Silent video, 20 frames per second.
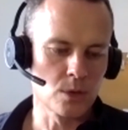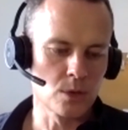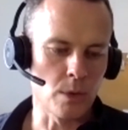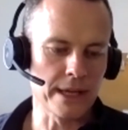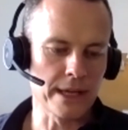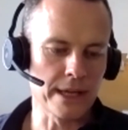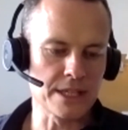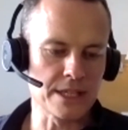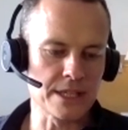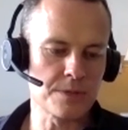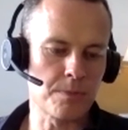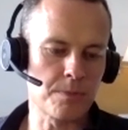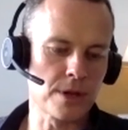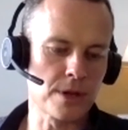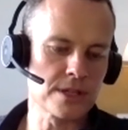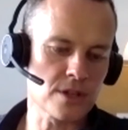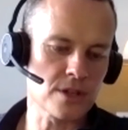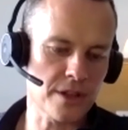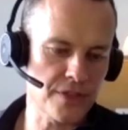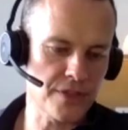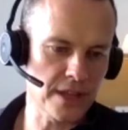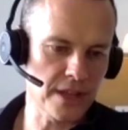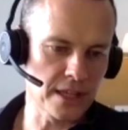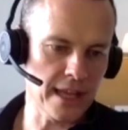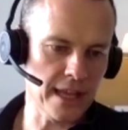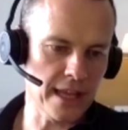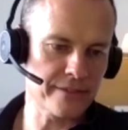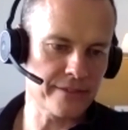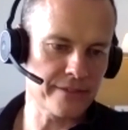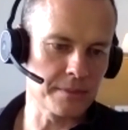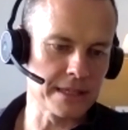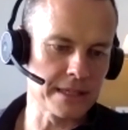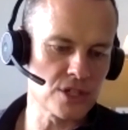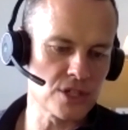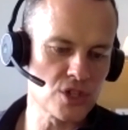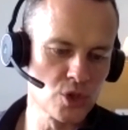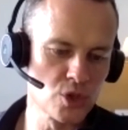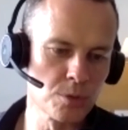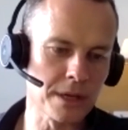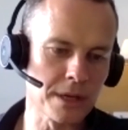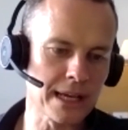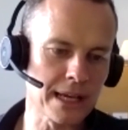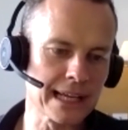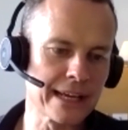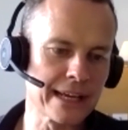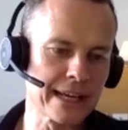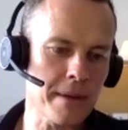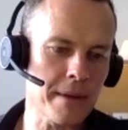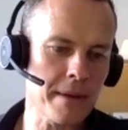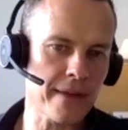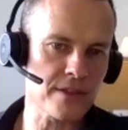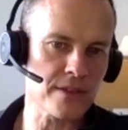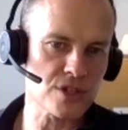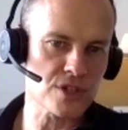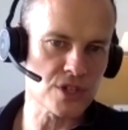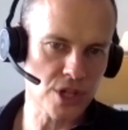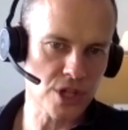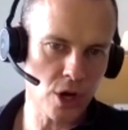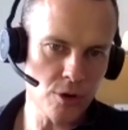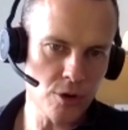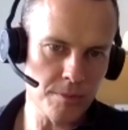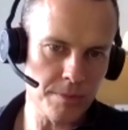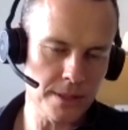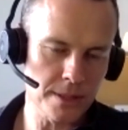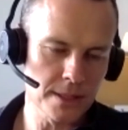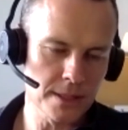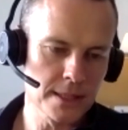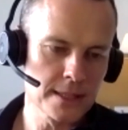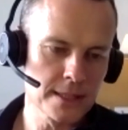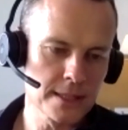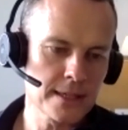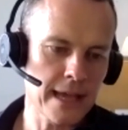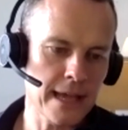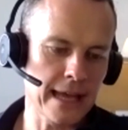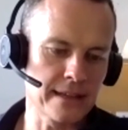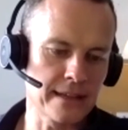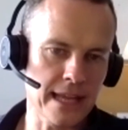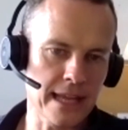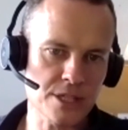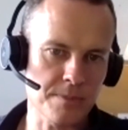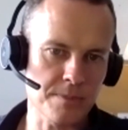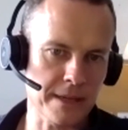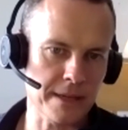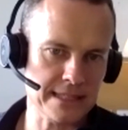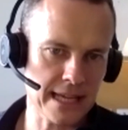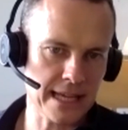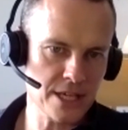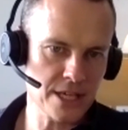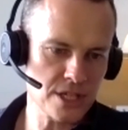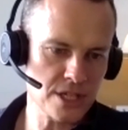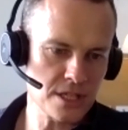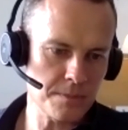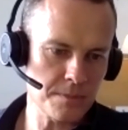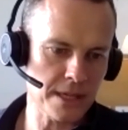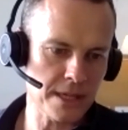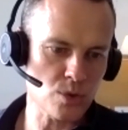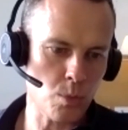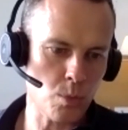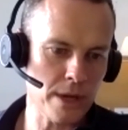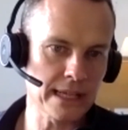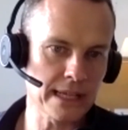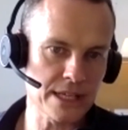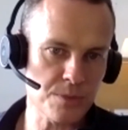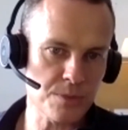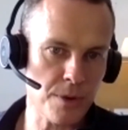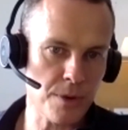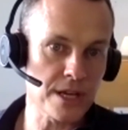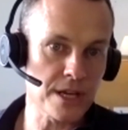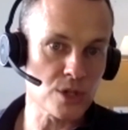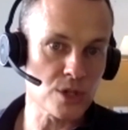weekly sprints. I think you have to be super clear about the scope and the expectations, because a weekly sprint